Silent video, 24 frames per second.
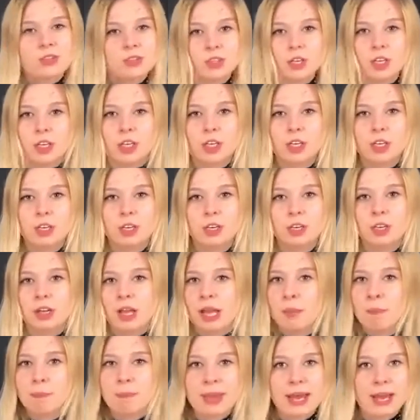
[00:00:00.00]
easier
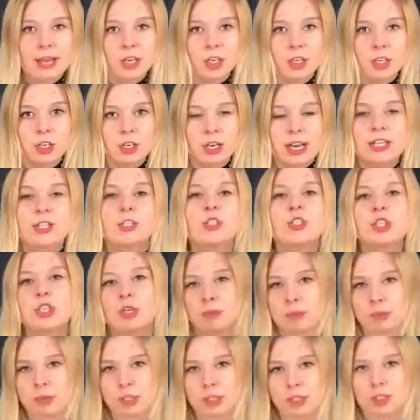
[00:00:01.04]
and better and
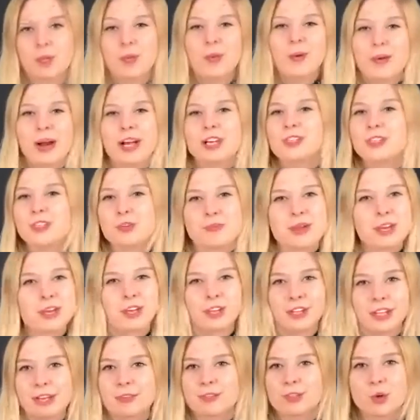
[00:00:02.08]
cheaper? Why do you make
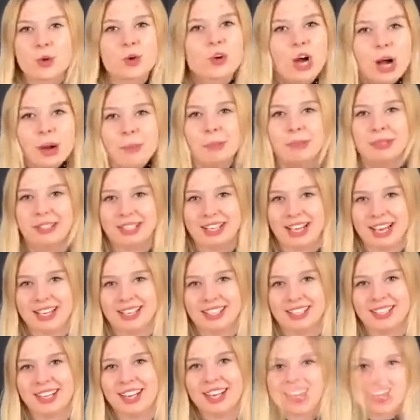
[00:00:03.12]
your life so
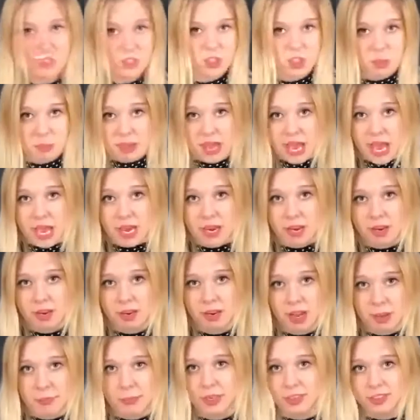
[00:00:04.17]
complicated? Japan,
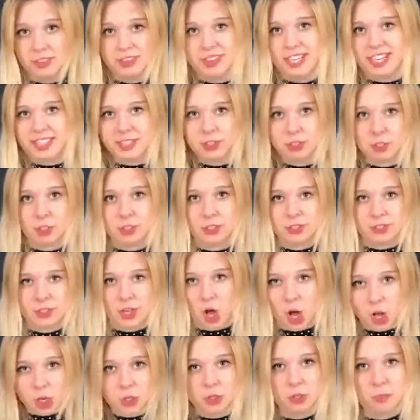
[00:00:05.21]
I mean, their source, the
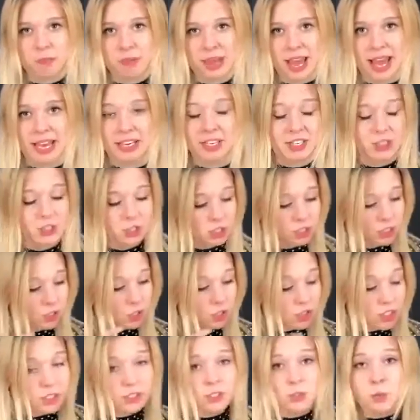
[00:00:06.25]
whole Japan, it's just
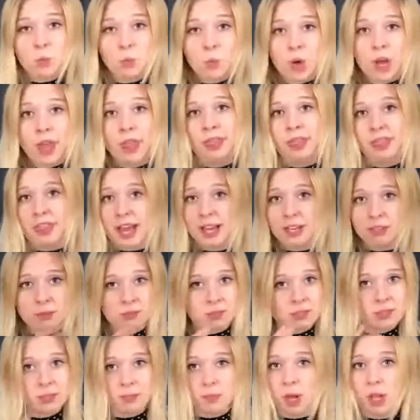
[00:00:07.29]
in
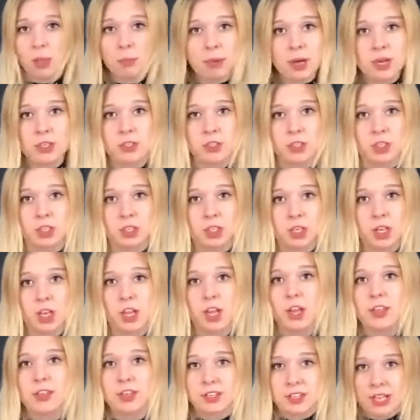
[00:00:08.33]
that small bottle
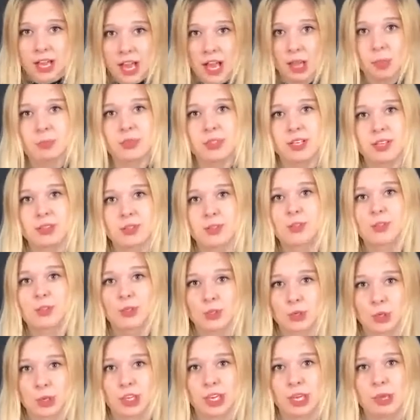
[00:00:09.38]
that helps us
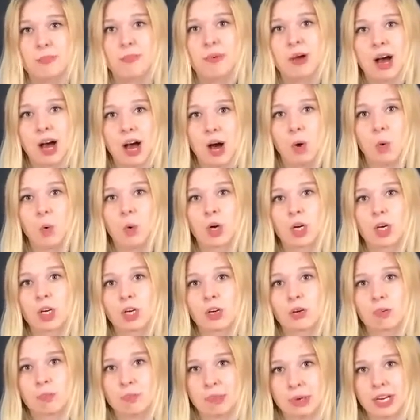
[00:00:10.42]
to keep
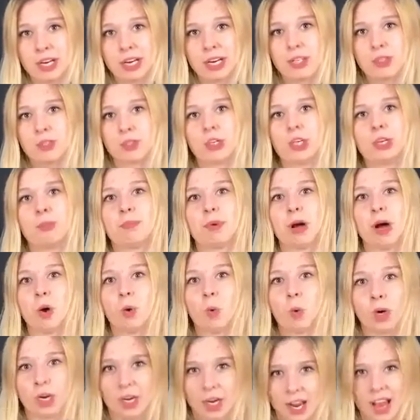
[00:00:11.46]
our body, to keep
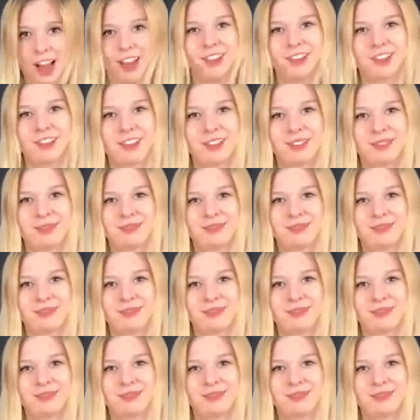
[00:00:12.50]
our health.